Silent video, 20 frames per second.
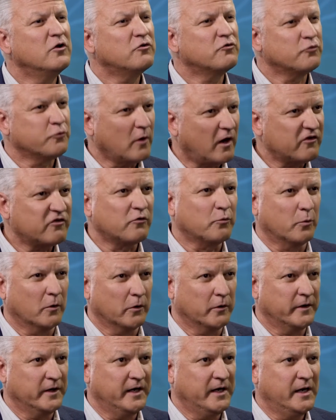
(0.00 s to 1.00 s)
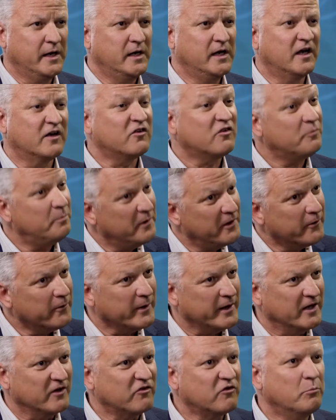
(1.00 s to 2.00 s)
trustworthy,
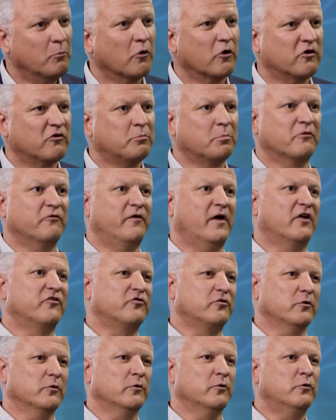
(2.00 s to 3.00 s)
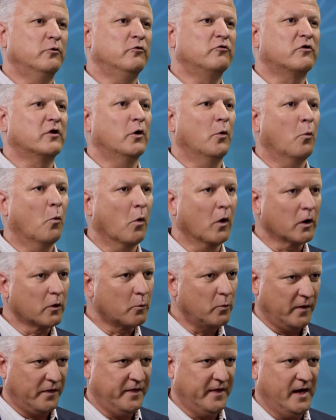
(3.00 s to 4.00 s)
experienced mortgage professional who's going to
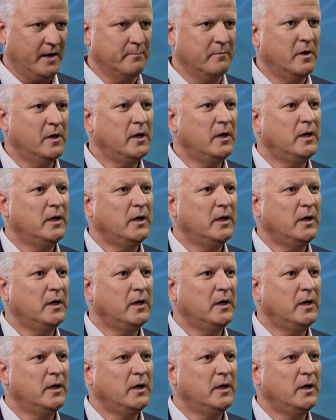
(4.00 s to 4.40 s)
work with them,